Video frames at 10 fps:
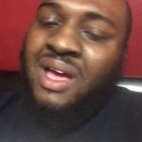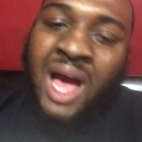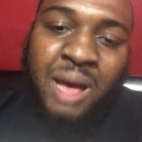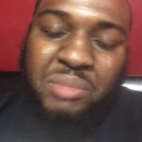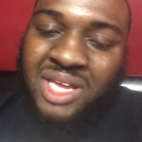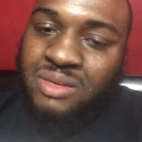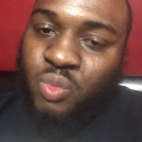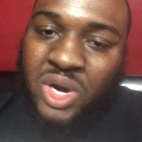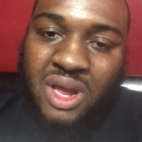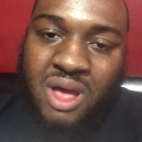I
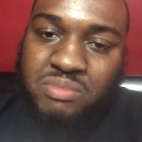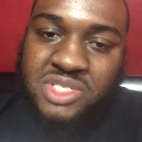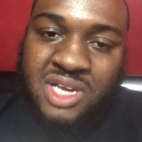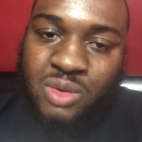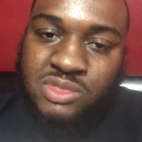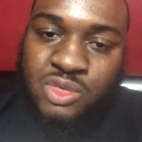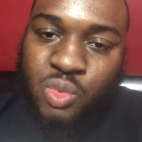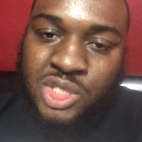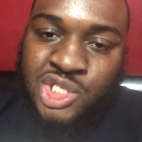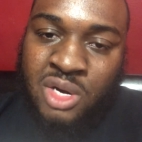mean, when it comes down
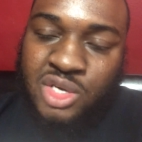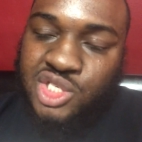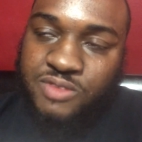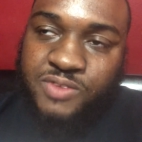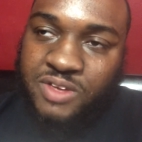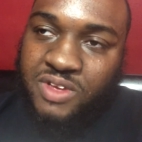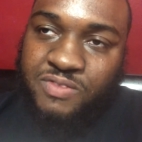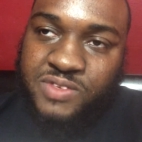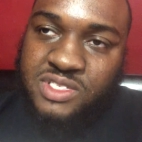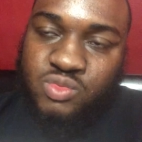to a church, if
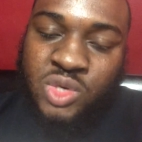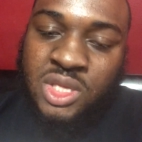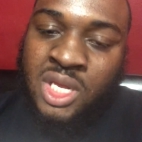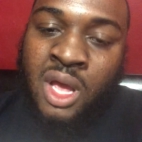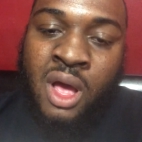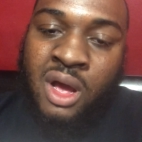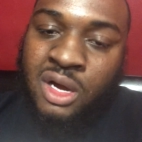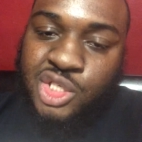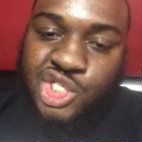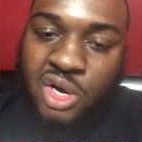if it's really
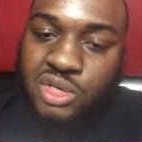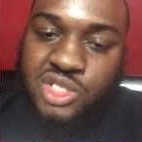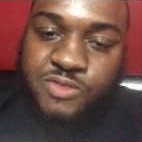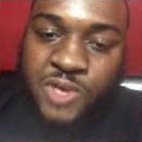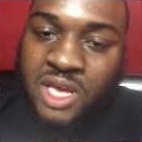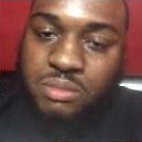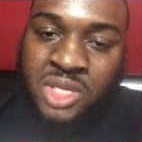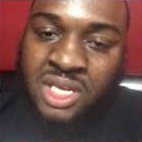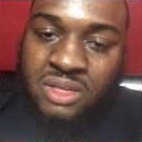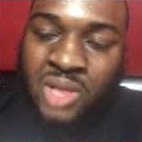a church
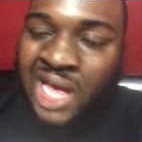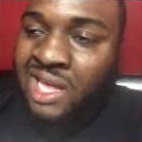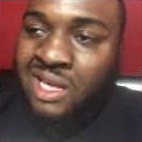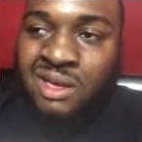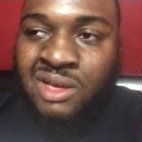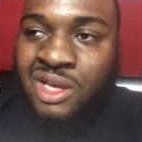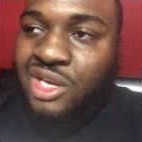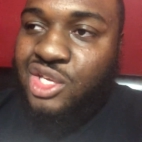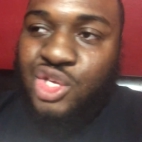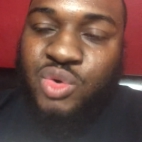family, like
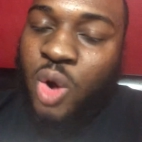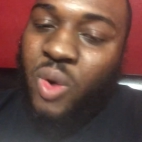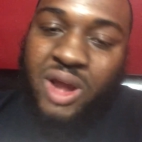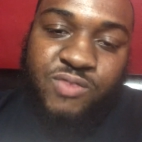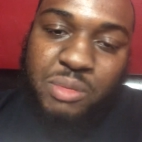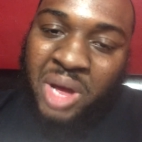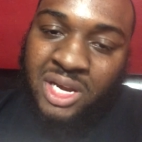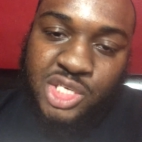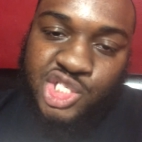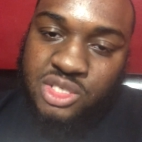you know,
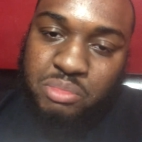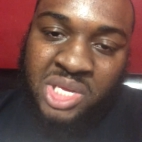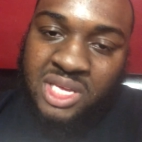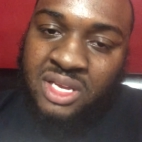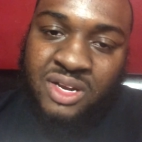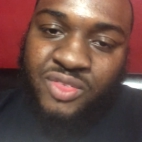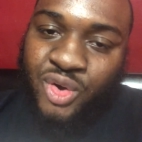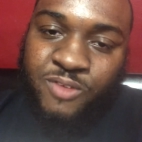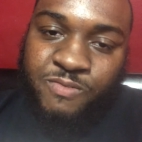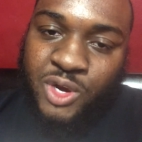everybody should be getting
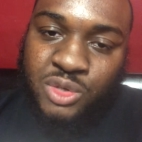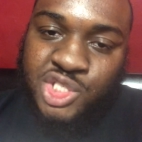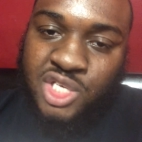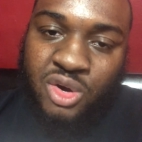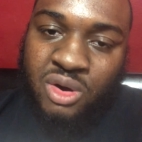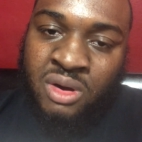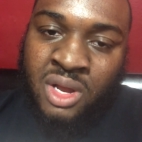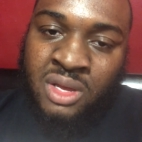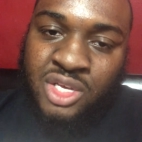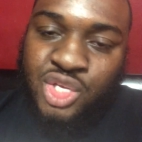their fair share.
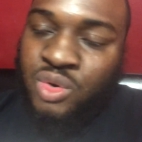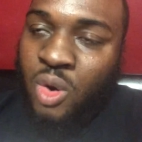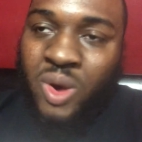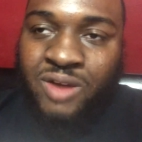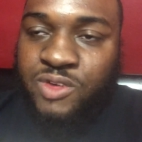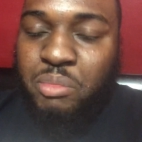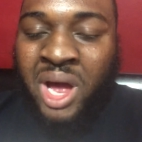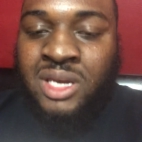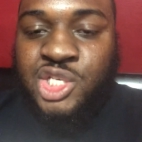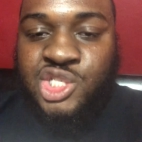You know,
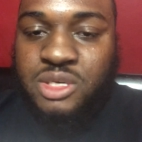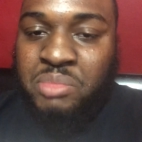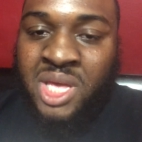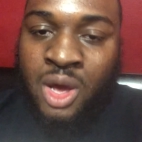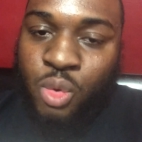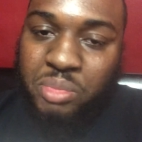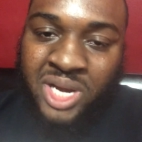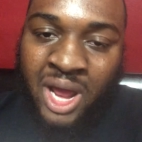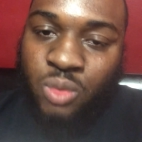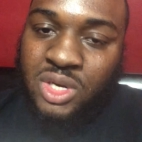everybody should be helping
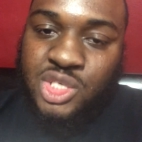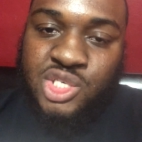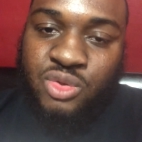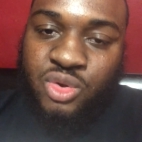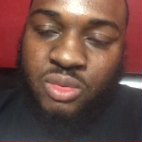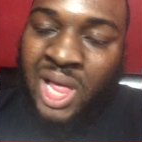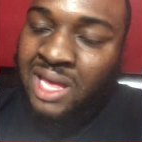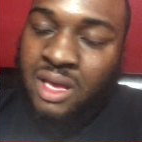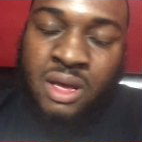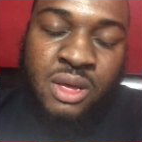out each other.
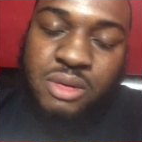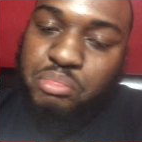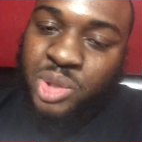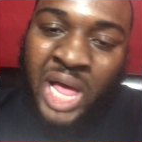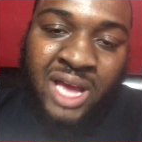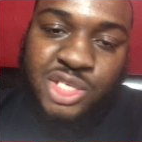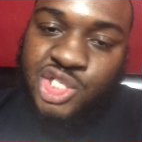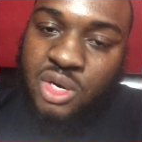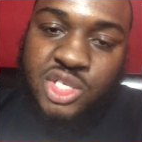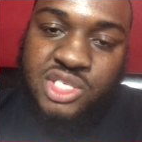Like, black
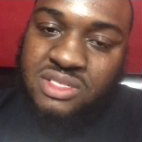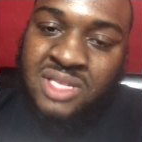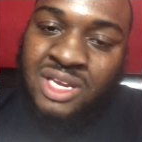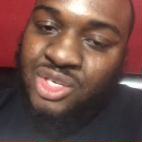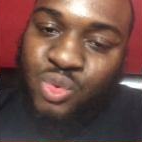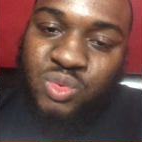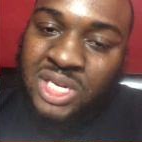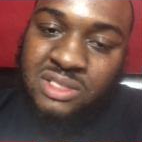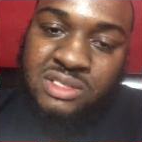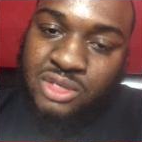churches, they do
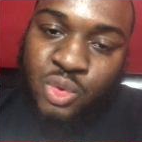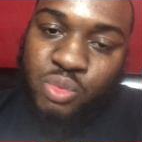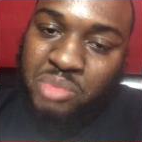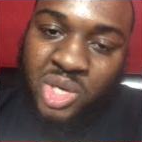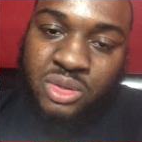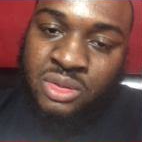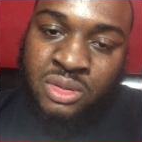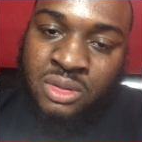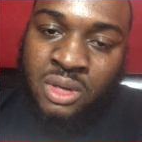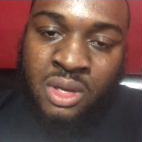need to do better.